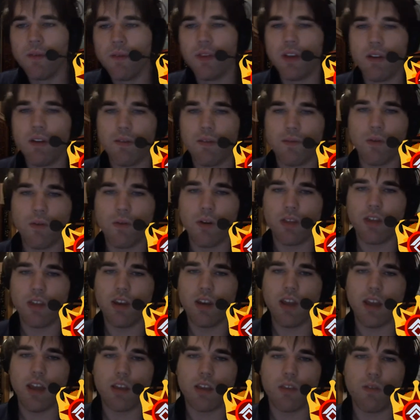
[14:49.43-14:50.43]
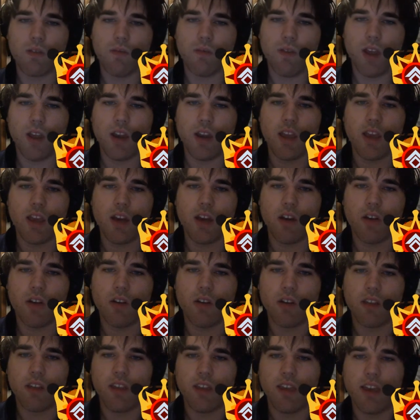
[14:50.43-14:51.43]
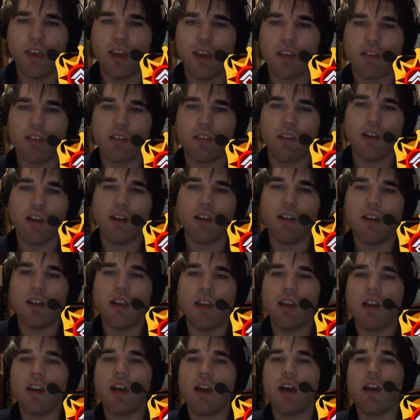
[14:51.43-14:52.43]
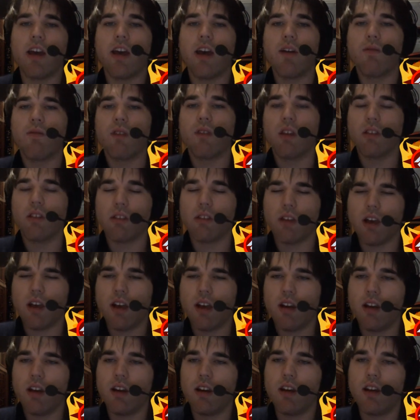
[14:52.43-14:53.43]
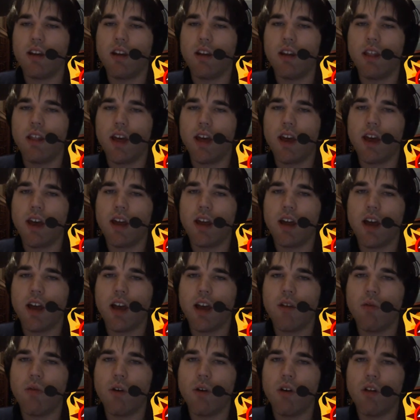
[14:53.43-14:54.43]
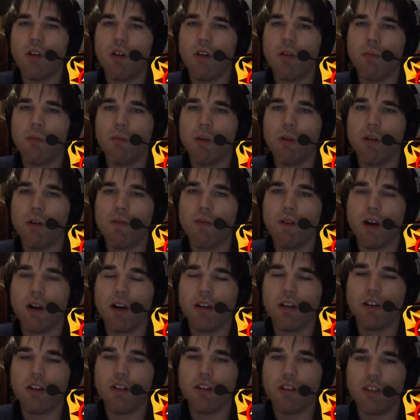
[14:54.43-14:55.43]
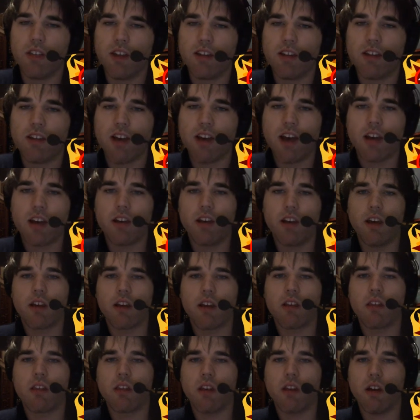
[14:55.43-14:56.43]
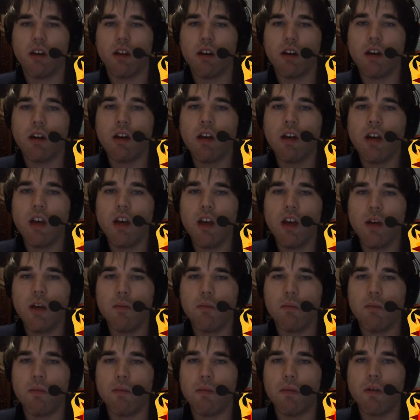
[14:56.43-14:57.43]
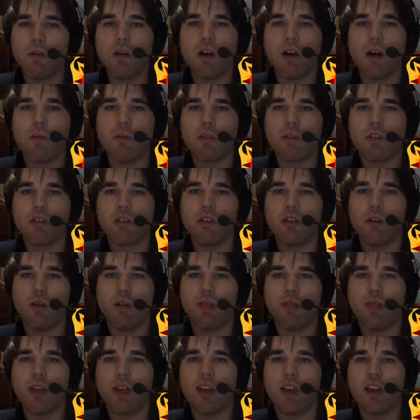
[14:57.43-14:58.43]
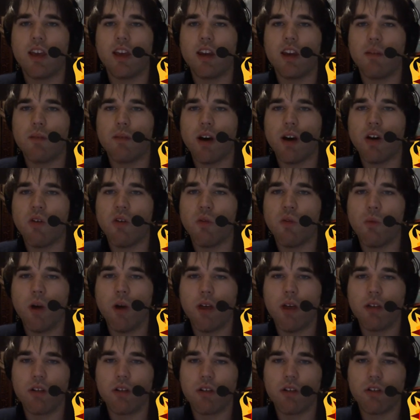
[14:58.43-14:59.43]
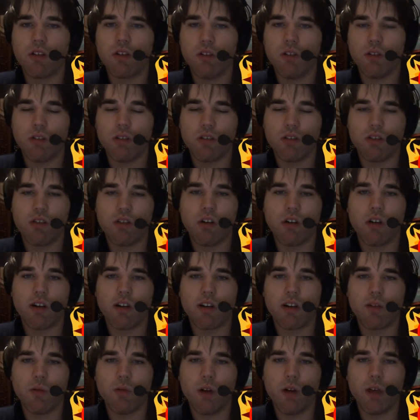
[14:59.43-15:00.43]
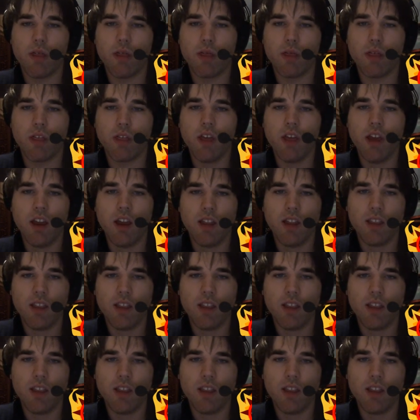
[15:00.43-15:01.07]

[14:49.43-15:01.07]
For the next video, yes, indeed, I have decided that I will move on to the tactics. I'm still thinking about whether to start with the